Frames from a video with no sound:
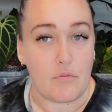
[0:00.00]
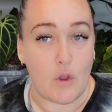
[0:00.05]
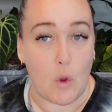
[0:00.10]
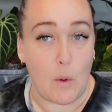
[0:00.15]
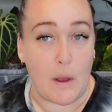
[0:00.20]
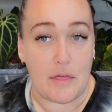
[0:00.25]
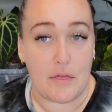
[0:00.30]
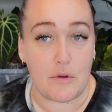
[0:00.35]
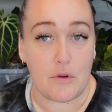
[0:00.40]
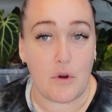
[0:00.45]

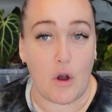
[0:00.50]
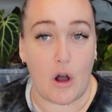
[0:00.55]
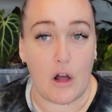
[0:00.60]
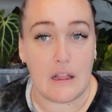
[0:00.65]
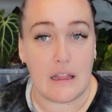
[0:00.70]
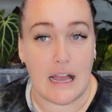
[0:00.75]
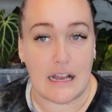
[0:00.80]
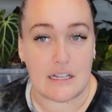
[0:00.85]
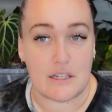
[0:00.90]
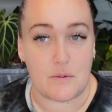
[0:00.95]
went through all
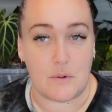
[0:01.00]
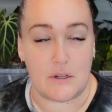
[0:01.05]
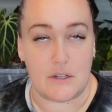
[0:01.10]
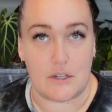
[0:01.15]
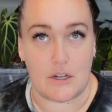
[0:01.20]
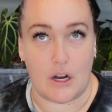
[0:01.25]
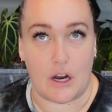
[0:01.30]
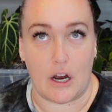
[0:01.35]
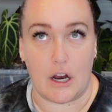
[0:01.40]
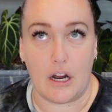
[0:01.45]
last
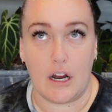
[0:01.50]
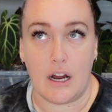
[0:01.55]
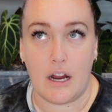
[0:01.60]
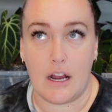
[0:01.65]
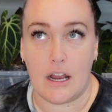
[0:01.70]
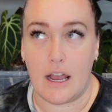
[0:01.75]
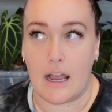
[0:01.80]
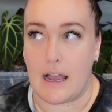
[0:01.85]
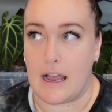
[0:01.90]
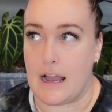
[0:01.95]
winter
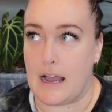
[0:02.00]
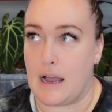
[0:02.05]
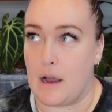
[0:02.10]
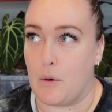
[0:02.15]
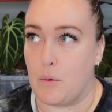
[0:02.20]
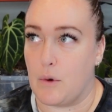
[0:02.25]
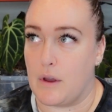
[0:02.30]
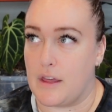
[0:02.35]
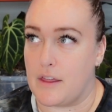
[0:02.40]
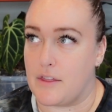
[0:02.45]

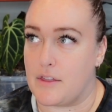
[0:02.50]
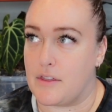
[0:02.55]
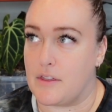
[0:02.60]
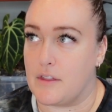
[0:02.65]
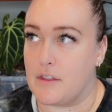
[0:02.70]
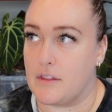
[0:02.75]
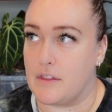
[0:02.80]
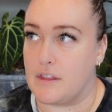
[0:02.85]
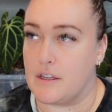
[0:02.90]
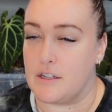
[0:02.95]
with
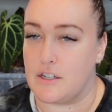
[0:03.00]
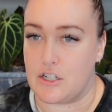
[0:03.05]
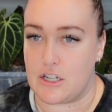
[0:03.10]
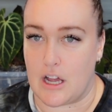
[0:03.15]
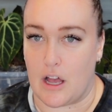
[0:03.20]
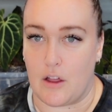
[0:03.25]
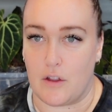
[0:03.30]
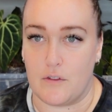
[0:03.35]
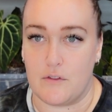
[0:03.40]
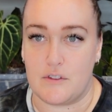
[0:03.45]
the
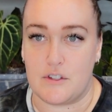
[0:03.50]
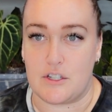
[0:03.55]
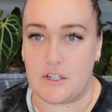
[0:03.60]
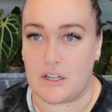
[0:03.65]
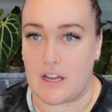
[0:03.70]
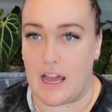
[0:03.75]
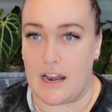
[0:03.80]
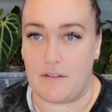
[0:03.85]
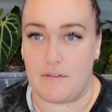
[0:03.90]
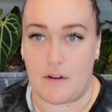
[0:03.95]
shelves,
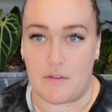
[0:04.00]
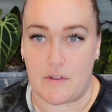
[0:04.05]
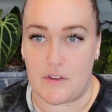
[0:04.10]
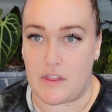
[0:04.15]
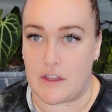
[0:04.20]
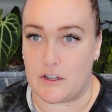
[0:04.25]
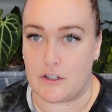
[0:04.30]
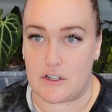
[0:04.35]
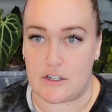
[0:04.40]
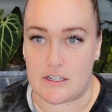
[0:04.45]
kind of
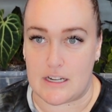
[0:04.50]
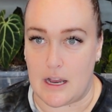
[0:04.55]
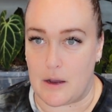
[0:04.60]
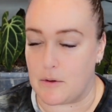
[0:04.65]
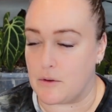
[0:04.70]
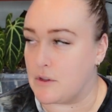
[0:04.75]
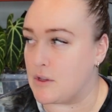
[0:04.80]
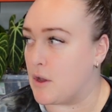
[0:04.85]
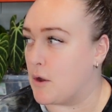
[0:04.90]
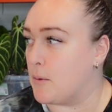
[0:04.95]
everything just
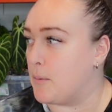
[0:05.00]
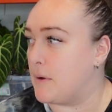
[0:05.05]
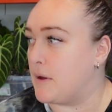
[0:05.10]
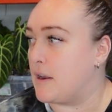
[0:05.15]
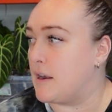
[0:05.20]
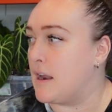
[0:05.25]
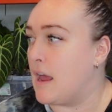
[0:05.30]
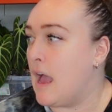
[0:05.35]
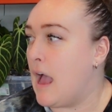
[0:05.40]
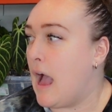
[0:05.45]
out in the
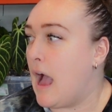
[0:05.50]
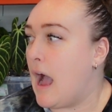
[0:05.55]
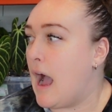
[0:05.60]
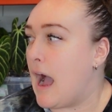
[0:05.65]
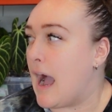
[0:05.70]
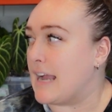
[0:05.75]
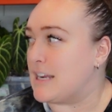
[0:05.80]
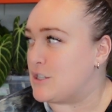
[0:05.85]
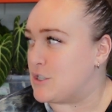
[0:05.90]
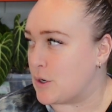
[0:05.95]
open.
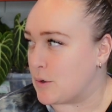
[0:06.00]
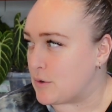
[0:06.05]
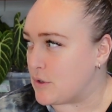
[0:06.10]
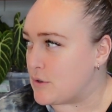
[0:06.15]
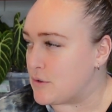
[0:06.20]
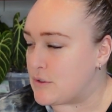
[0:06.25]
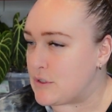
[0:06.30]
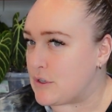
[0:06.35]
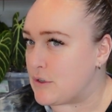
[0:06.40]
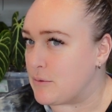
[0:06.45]
I don't
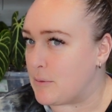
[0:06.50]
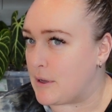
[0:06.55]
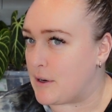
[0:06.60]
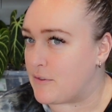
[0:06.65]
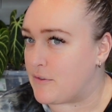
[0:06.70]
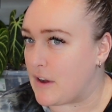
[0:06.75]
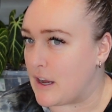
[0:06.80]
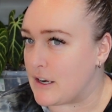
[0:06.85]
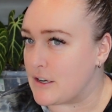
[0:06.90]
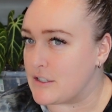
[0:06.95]
use
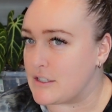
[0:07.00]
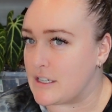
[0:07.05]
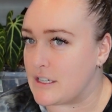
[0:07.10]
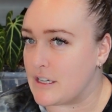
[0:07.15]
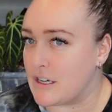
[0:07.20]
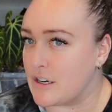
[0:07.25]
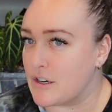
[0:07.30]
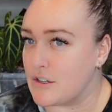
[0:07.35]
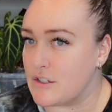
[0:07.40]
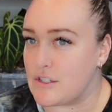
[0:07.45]
humidifiers in
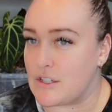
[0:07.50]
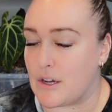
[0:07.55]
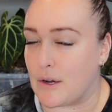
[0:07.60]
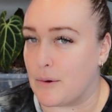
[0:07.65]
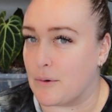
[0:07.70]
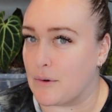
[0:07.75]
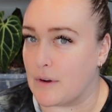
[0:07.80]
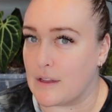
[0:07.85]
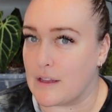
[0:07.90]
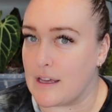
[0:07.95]
here, so
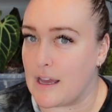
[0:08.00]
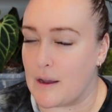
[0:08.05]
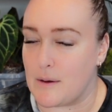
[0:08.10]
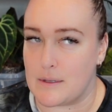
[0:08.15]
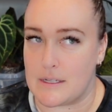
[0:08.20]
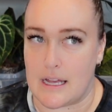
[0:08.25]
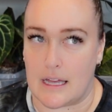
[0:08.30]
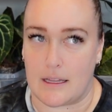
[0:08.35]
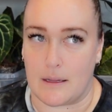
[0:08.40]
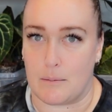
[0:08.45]
really I
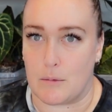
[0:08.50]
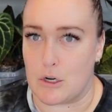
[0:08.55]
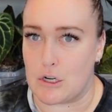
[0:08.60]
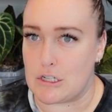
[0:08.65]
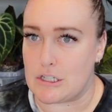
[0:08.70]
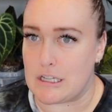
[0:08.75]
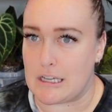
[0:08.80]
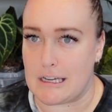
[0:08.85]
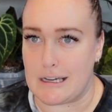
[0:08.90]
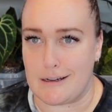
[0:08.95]
was at the
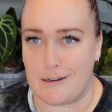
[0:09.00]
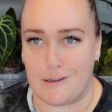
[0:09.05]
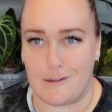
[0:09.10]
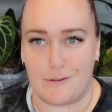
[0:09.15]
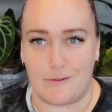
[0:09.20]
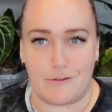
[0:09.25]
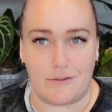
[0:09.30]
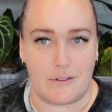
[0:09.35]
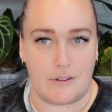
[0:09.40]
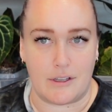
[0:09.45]
mercy
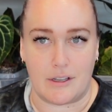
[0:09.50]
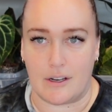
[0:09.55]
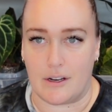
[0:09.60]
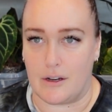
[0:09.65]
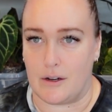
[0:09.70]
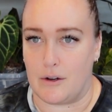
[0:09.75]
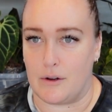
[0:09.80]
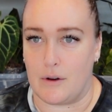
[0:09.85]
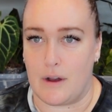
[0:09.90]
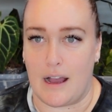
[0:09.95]
of, you
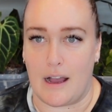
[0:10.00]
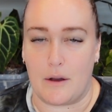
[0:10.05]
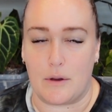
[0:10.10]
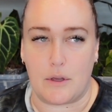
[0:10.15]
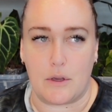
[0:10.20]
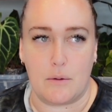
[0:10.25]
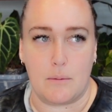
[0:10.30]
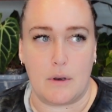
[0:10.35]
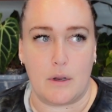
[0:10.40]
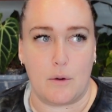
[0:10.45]
know, how
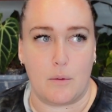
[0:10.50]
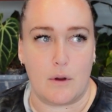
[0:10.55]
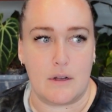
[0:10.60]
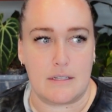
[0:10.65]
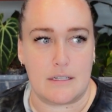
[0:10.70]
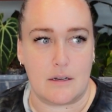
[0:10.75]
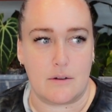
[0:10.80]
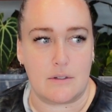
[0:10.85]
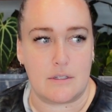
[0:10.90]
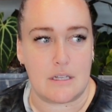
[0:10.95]
humid it was
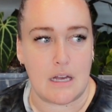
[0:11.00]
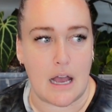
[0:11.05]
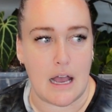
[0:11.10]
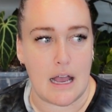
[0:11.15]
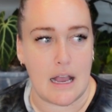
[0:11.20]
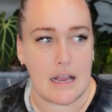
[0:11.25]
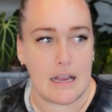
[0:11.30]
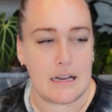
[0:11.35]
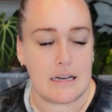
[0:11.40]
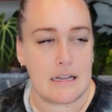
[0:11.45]

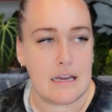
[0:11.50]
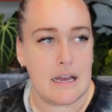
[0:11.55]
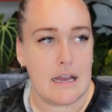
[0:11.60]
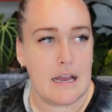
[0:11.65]
outside.